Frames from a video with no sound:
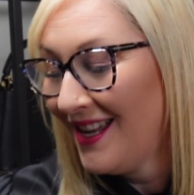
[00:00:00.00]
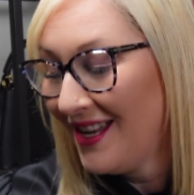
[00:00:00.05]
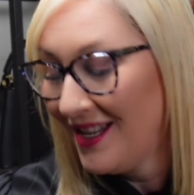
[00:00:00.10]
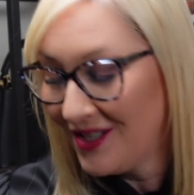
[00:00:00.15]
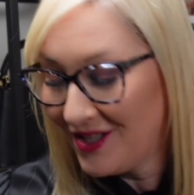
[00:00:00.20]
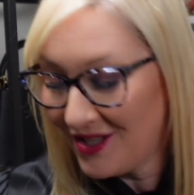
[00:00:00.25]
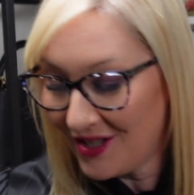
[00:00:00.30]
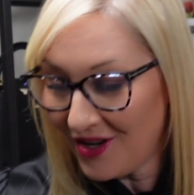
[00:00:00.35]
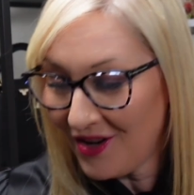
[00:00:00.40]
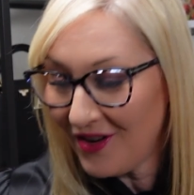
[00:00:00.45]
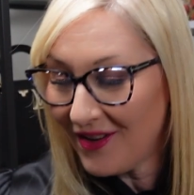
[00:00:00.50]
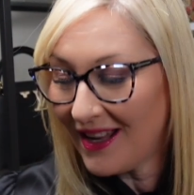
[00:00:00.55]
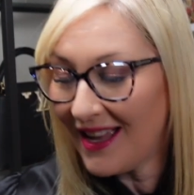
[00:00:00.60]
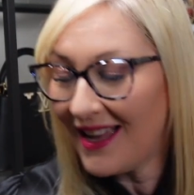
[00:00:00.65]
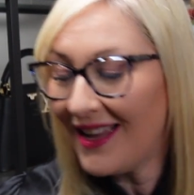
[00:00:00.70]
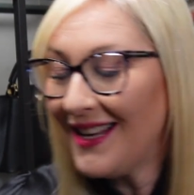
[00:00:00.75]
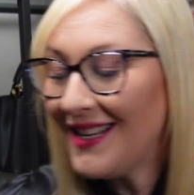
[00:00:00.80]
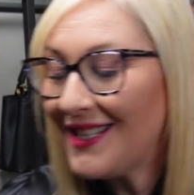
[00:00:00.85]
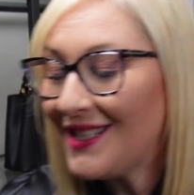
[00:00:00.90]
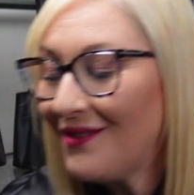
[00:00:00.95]
So
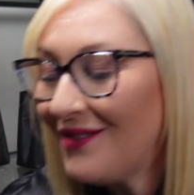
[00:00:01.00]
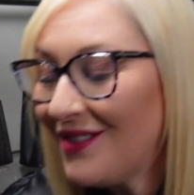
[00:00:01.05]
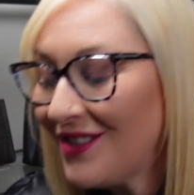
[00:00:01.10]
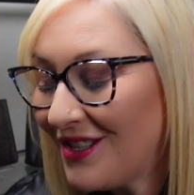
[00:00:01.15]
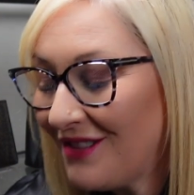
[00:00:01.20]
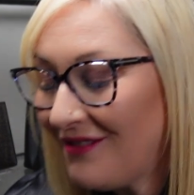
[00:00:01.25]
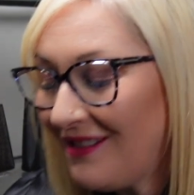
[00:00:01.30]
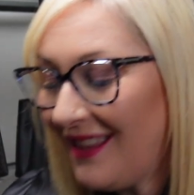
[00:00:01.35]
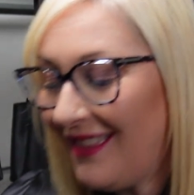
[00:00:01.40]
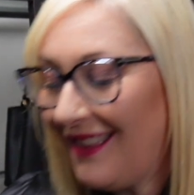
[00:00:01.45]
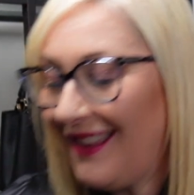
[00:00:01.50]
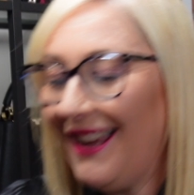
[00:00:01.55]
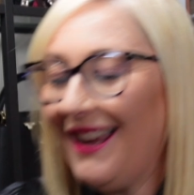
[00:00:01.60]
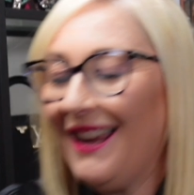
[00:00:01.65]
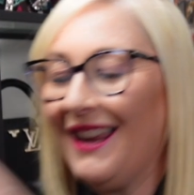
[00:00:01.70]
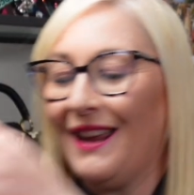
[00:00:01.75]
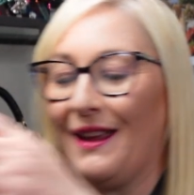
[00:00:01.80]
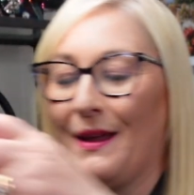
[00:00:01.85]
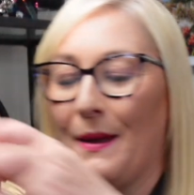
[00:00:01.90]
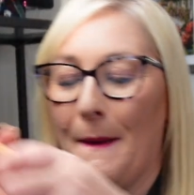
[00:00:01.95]
guys, what do we
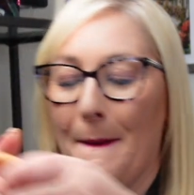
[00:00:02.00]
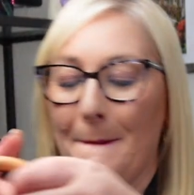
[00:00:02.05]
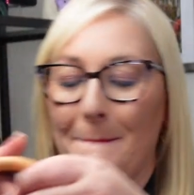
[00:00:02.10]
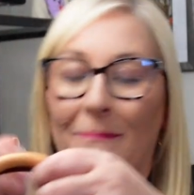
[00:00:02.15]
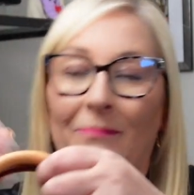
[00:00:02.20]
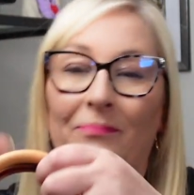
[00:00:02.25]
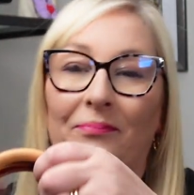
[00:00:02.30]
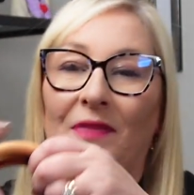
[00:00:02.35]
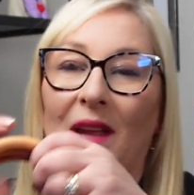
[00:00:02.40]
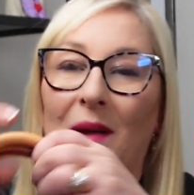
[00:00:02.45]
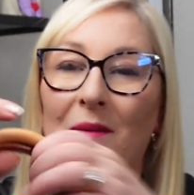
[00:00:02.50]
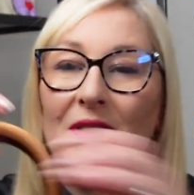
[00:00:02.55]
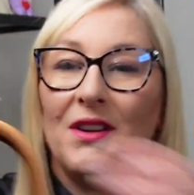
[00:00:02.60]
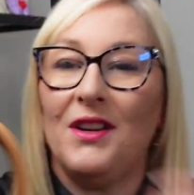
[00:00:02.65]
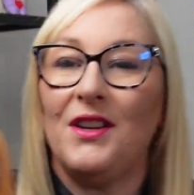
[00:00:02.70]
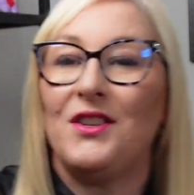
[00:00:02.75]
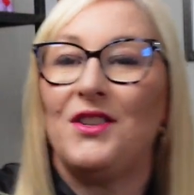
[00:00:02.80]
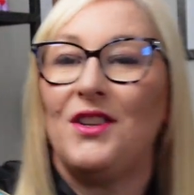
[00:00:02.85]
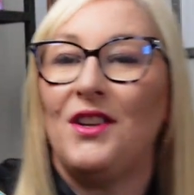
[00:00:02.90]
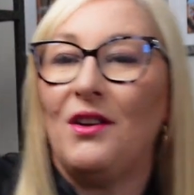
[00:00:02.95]
think? I'm going
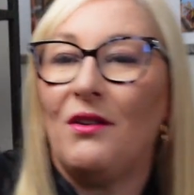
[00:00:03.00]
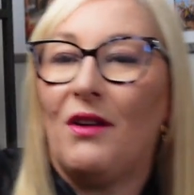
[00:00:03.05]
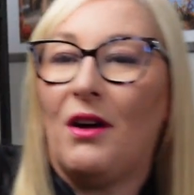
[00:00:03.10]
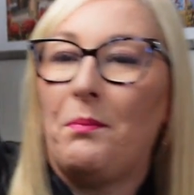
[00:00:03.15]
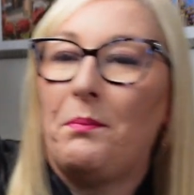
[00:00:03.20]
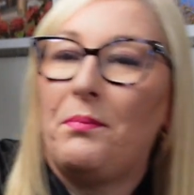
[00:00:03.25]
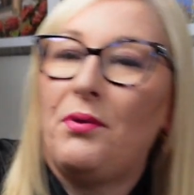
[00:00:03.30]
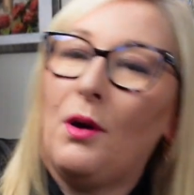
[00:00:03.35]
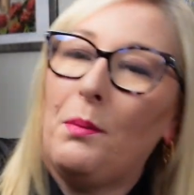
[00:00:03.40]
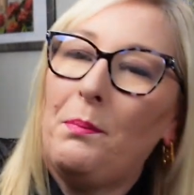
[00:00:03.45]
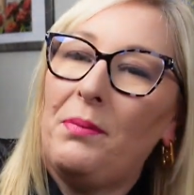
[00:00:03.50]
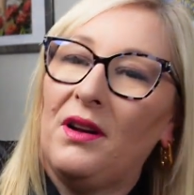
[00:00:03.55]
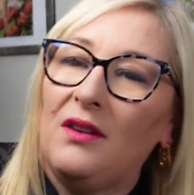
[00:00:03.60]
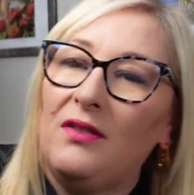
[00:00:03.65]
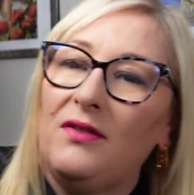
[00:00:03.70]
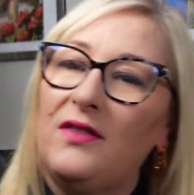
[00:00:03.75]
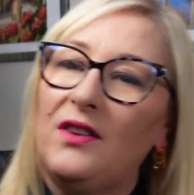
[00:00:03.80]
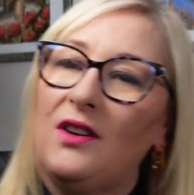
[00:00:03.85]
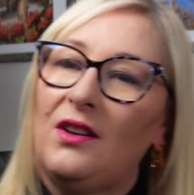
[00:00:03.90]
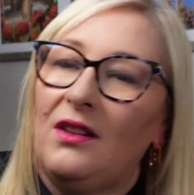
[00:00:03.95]
to do a proper
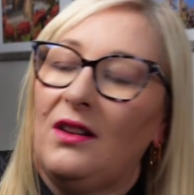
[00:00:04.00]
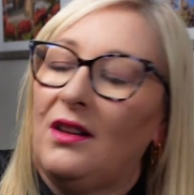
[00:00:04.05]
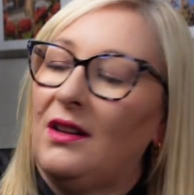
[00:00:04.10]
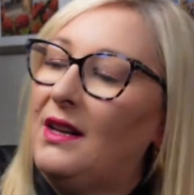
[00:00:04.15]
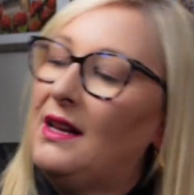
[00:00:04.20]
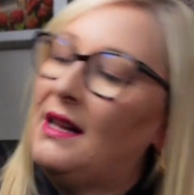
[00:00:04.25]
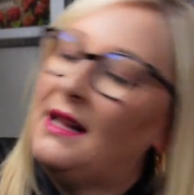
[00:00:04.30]
full